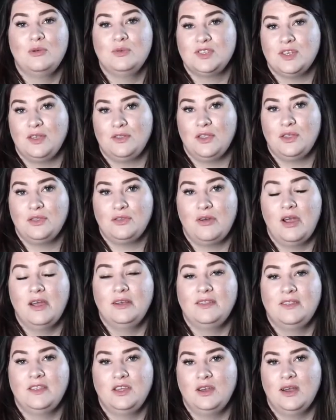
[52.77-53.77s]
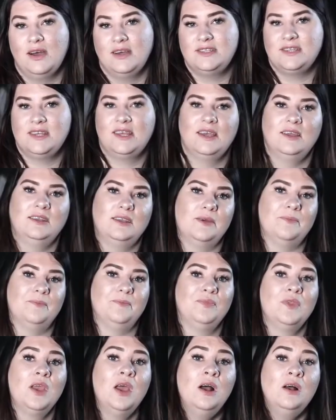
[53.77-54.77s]
was on the throne in the United
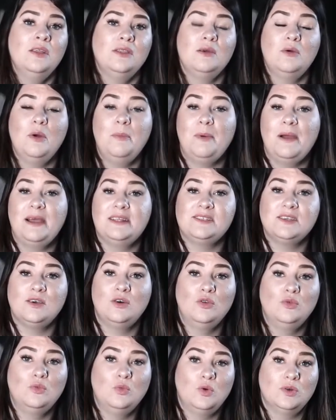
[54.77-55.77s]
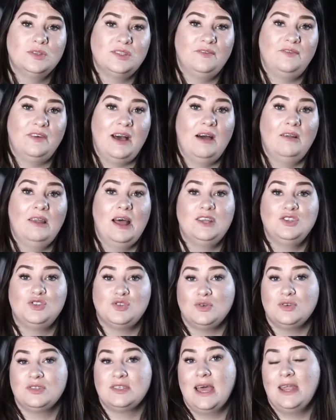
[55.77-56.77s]
Kingdom. They were bred to hunt waterfowl like
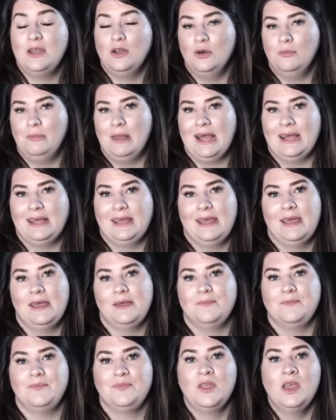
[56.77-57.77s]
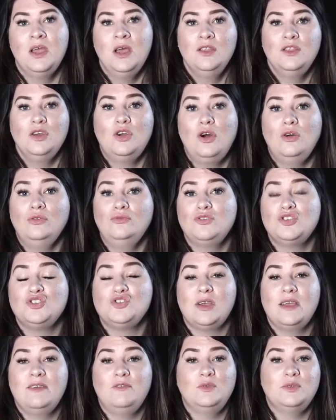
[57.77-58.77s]
ducks and upland game. The Golden
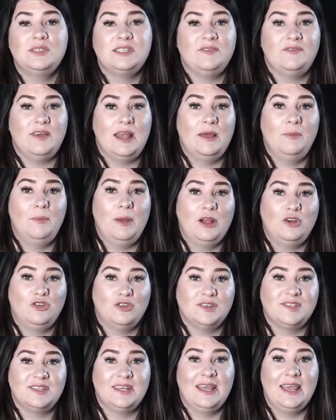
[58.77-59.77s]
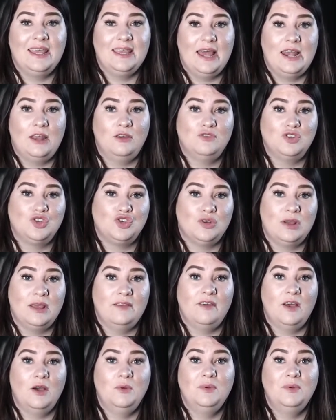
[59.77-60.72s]
Retriever was developed by crossing a yellow retriever